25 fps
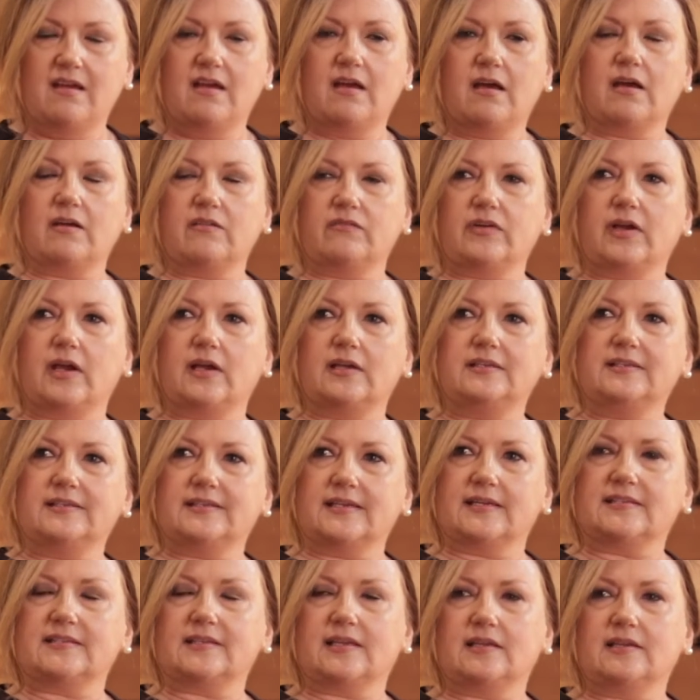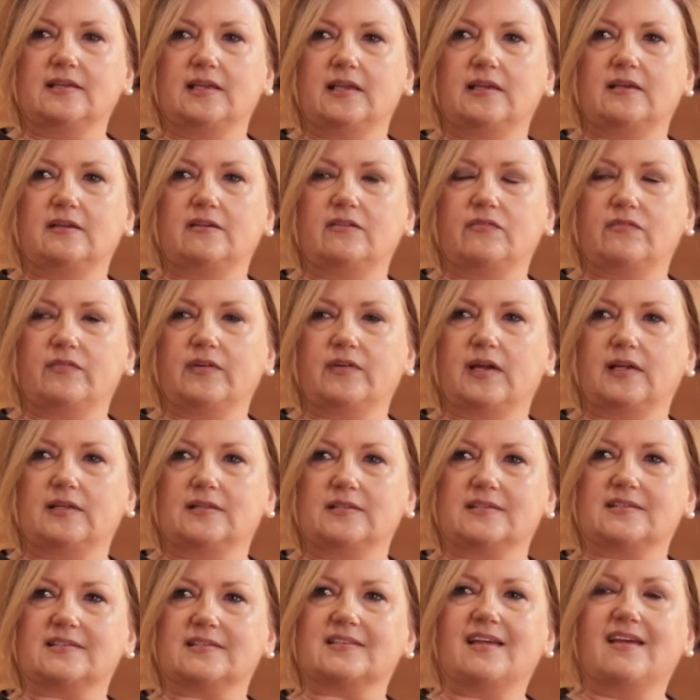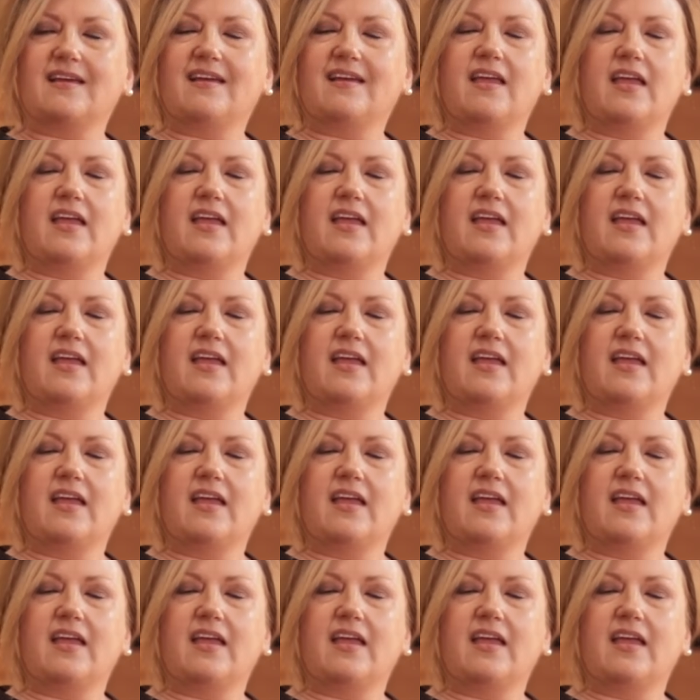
of undesignated funds.